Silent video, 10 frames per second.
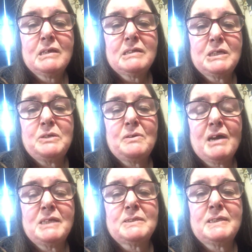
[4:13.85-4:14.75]
that you
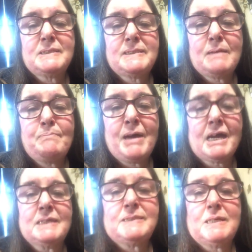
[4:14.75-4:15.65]
guys are going to step
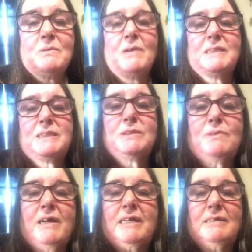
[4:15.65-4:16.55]
back and say, you know what, she's
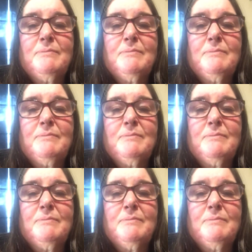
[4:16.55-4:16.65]
right.